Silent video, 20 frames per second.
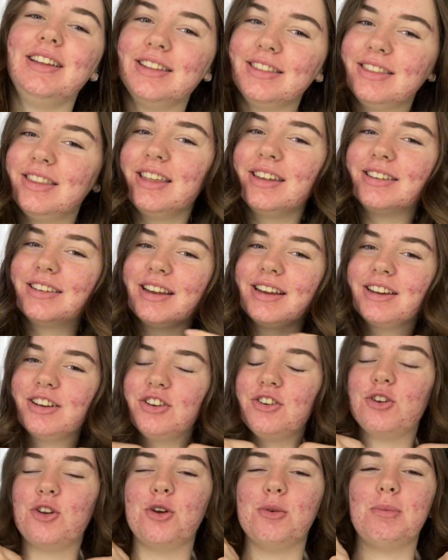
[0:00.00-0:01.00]
There's like
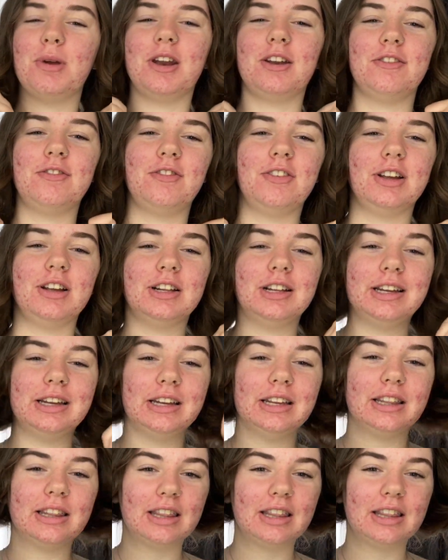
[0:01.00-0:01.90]
no better feeling